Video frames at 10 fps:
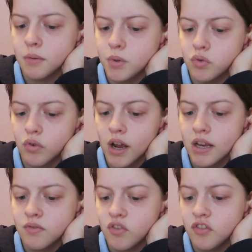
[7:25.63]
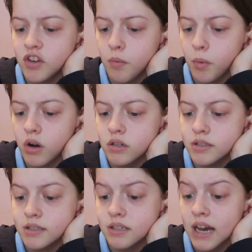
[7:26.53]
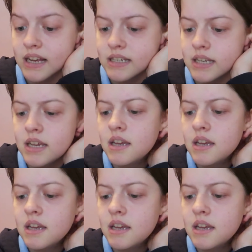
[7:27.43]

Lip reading: would write 50 words a night